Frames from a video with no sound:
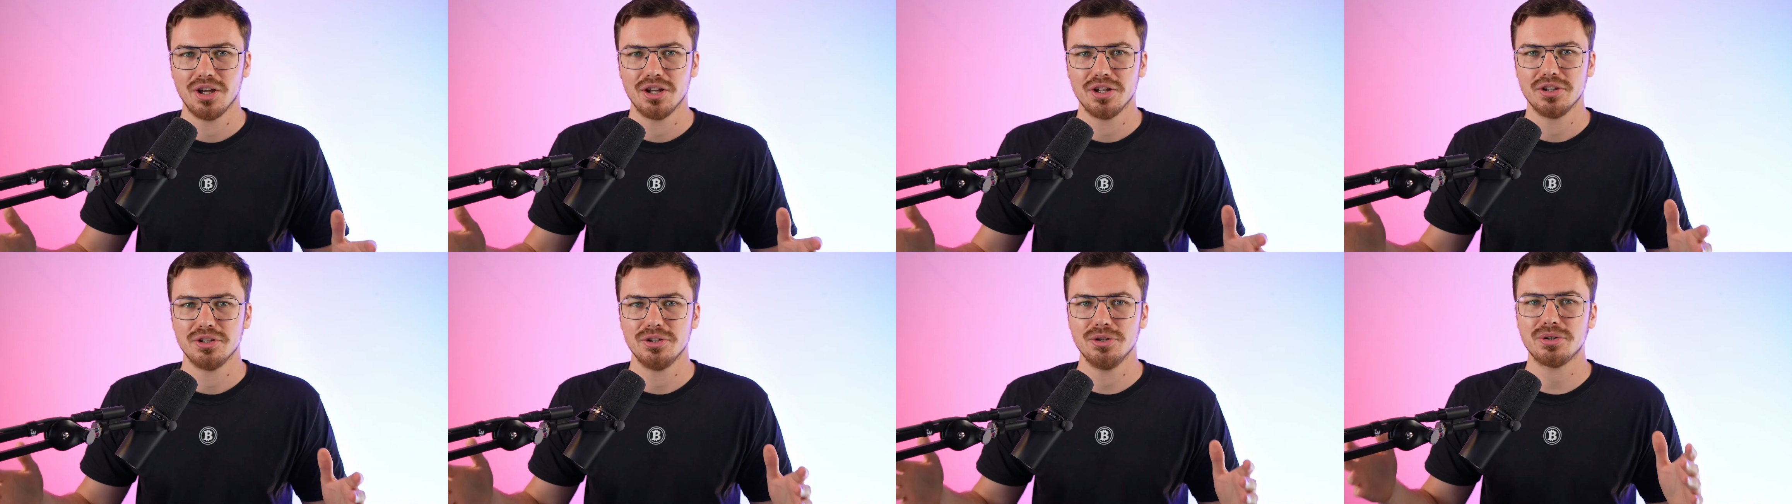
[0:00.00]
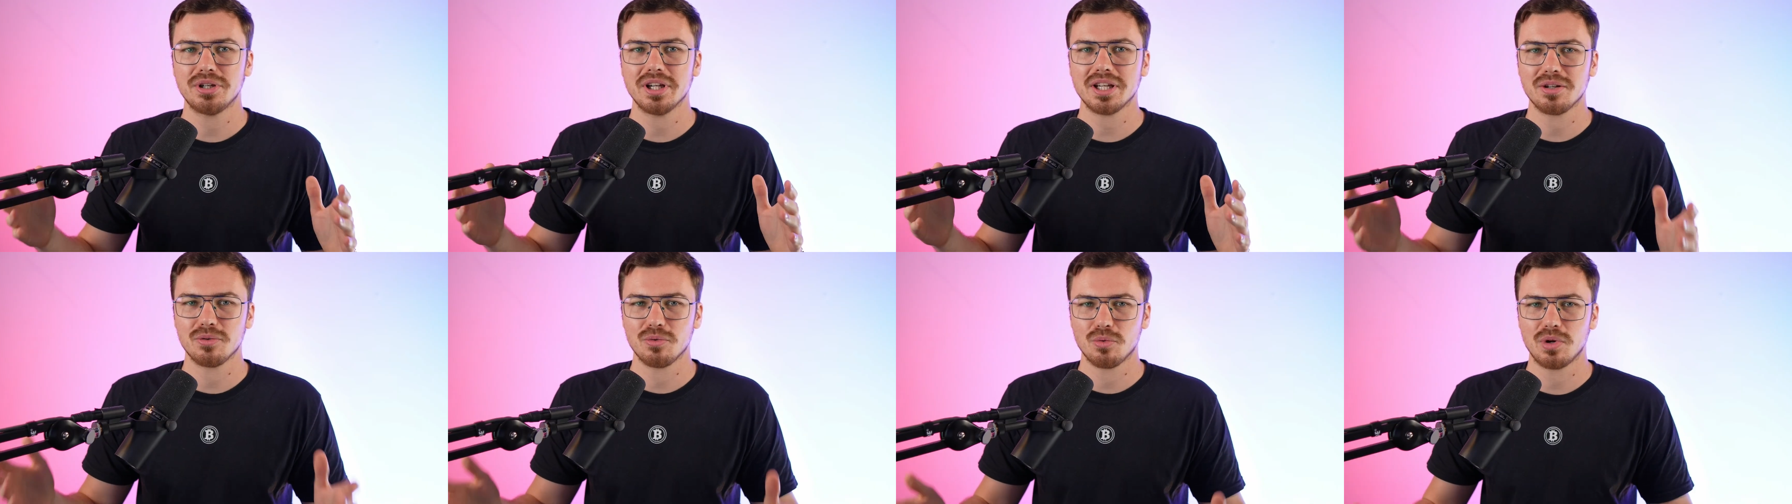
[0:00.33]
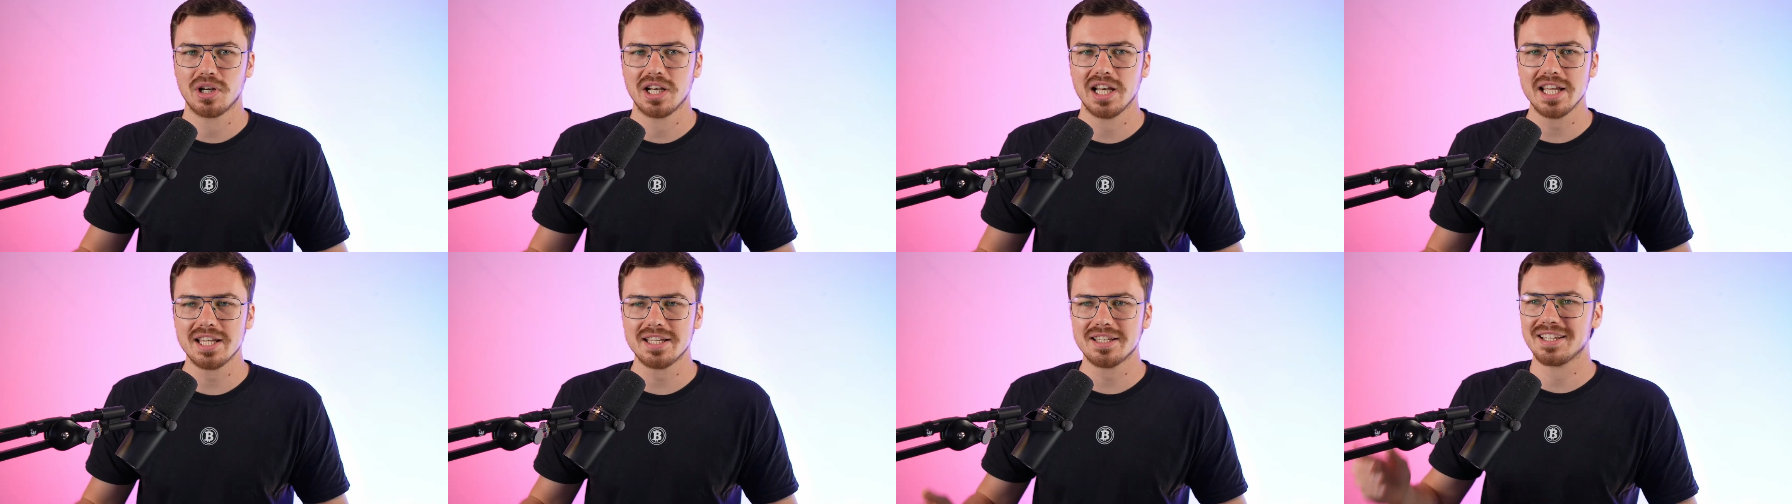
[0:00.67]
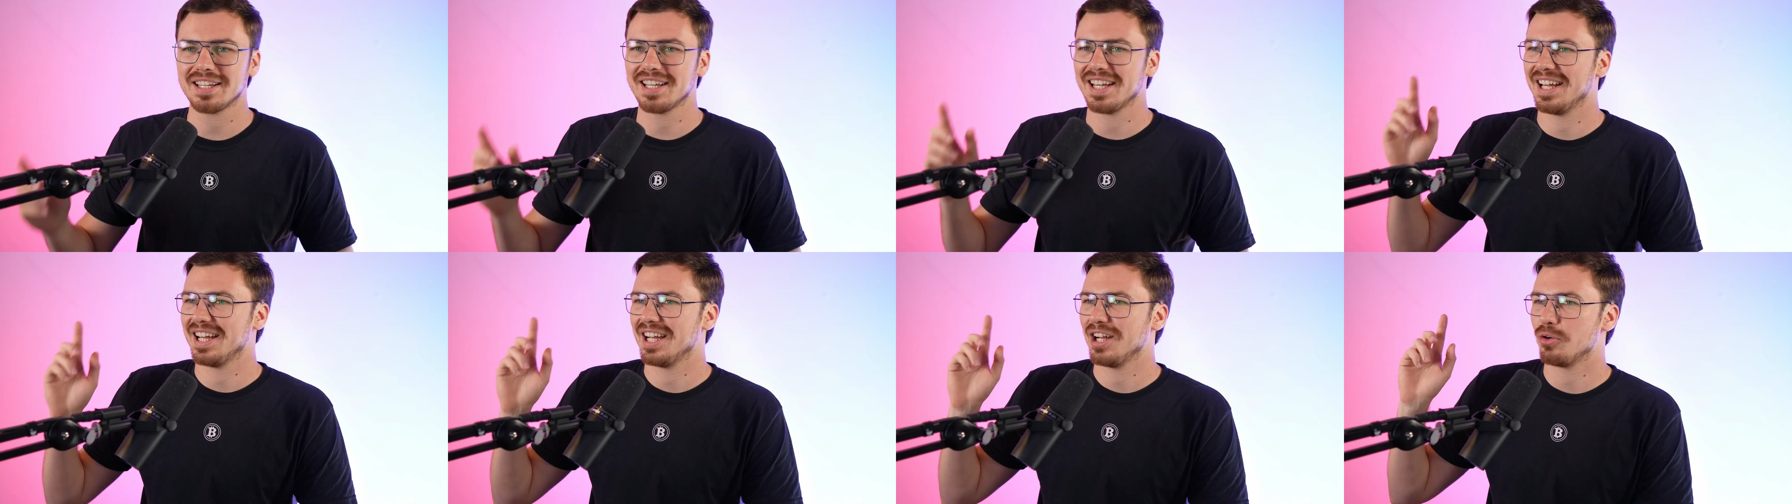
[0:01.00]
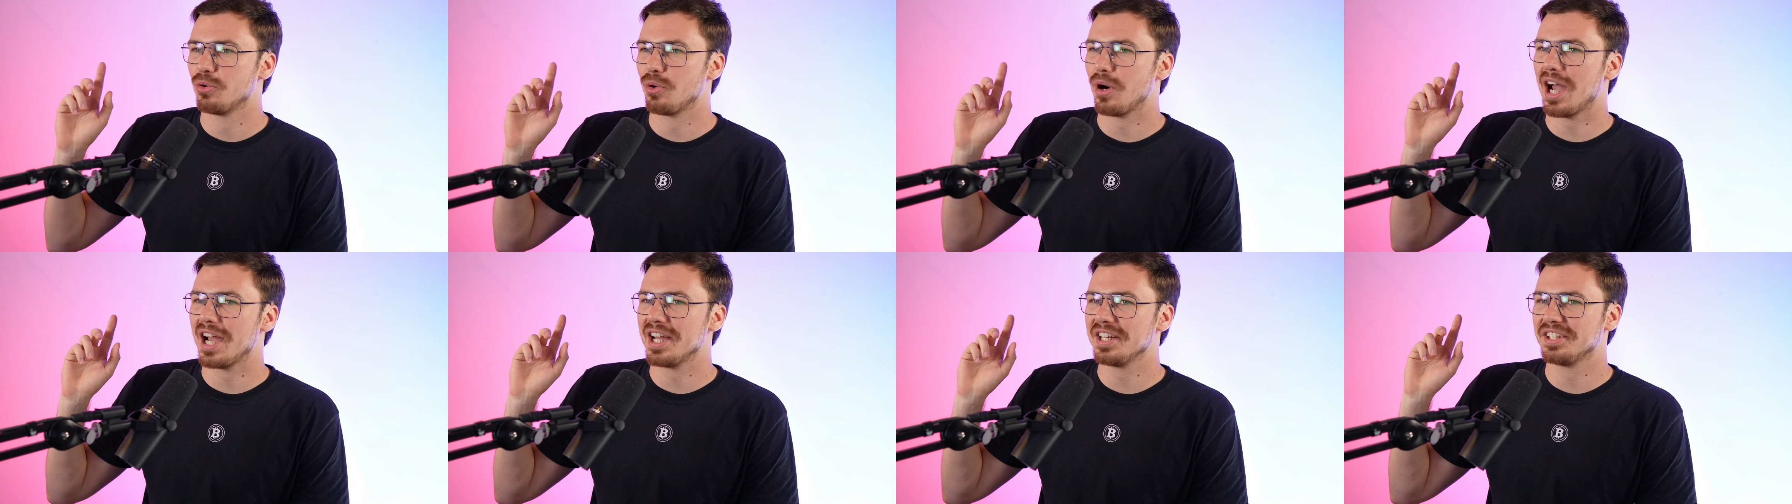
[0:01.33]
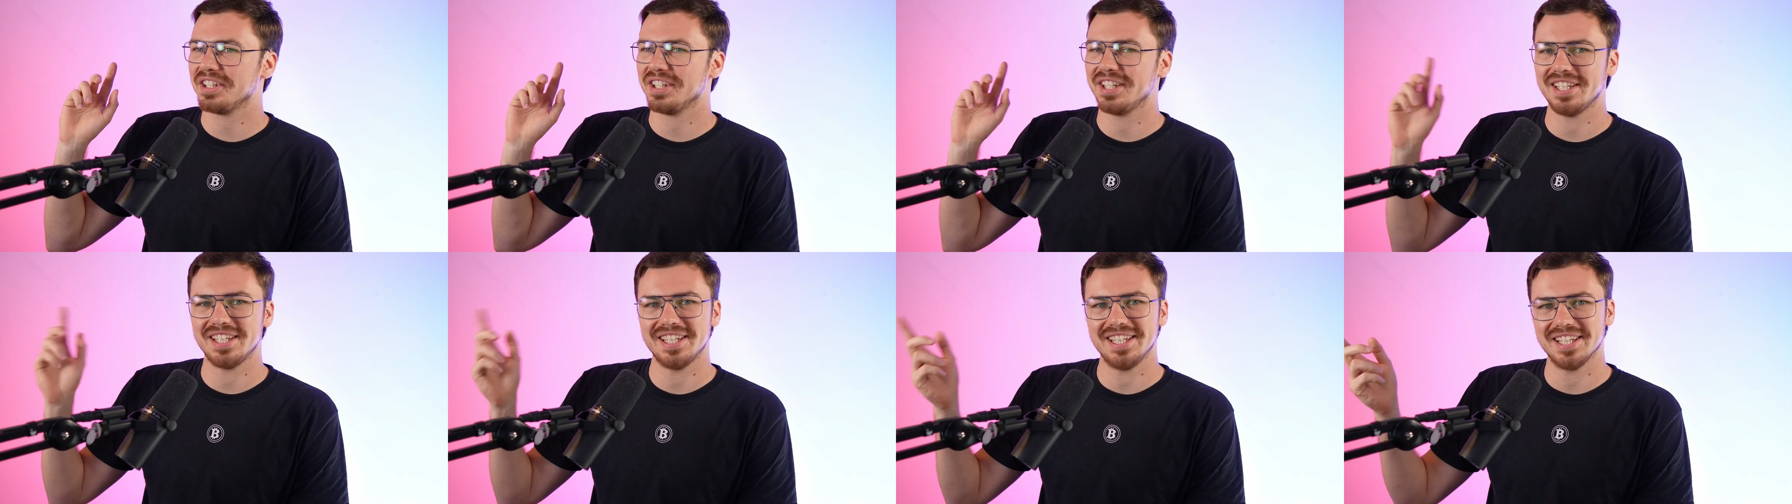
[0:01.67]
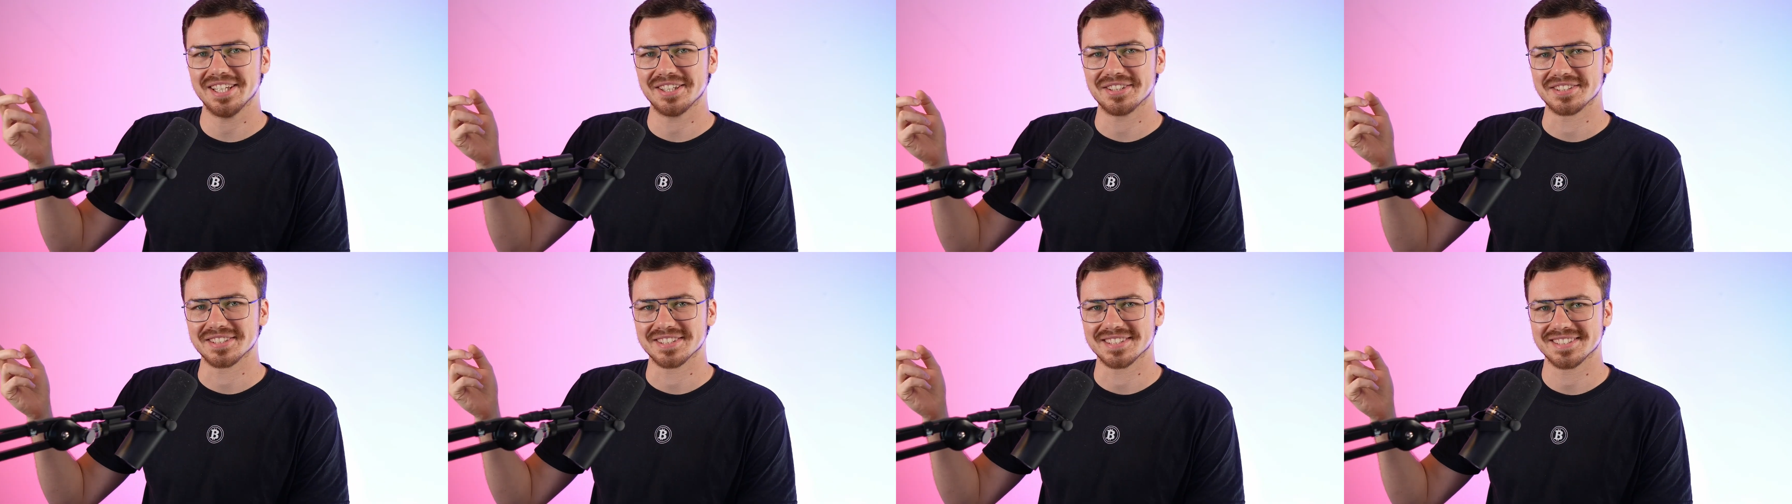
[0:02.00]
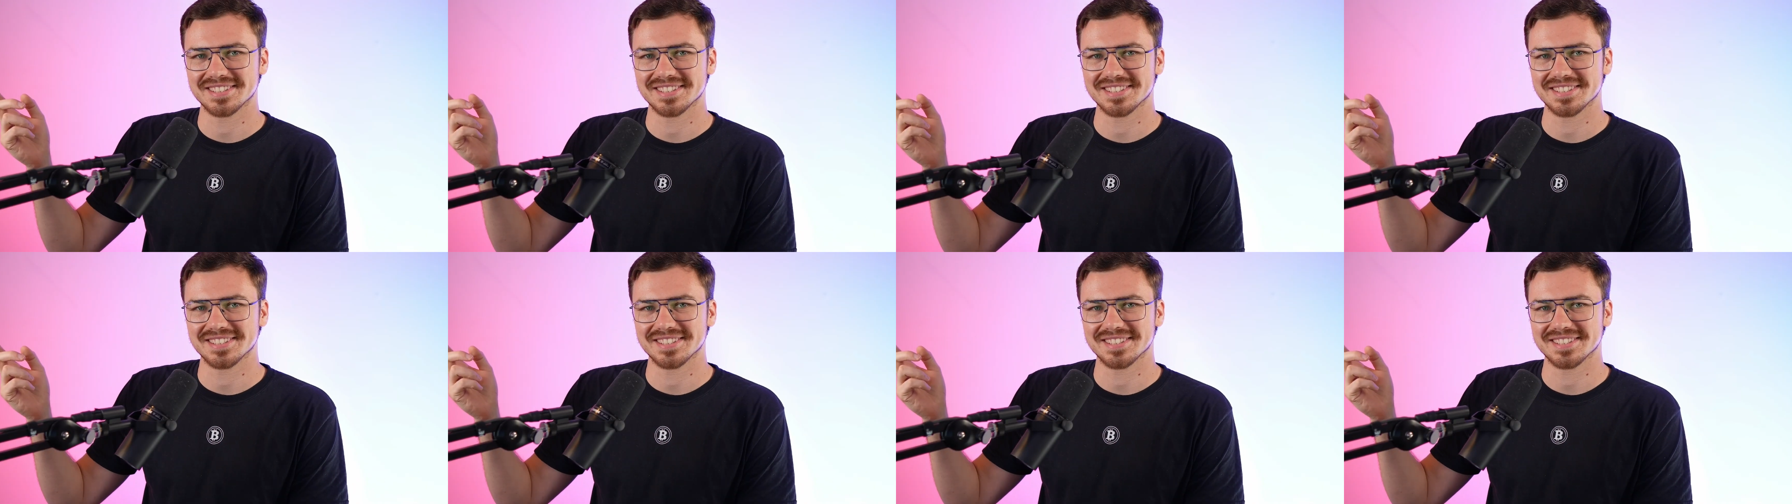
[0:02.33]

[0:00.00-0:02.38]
you can click right here